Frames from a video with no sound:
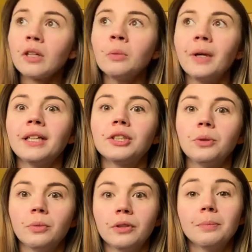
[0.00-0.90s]
which
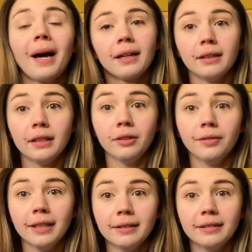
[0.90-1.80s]
was back at the
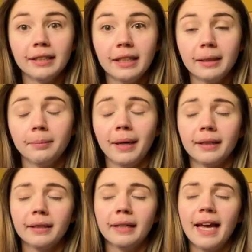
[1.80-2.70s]
university,
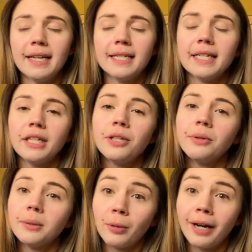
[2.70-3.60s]
back at NTU
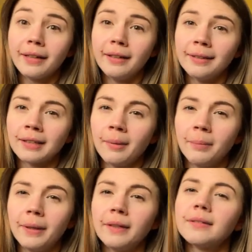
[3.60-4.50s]
at the Brackenhurst
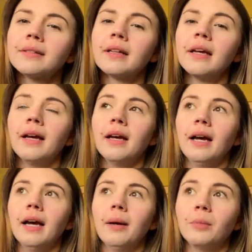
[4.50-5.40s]
campus,
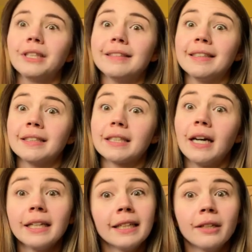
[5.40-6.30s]
which is in a
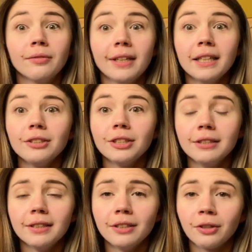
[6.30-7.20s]
tiny little village
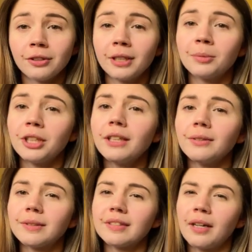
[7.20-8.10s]
in Nottinghamshire
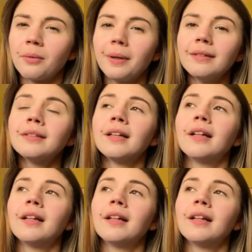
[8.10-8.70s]
called Southwell.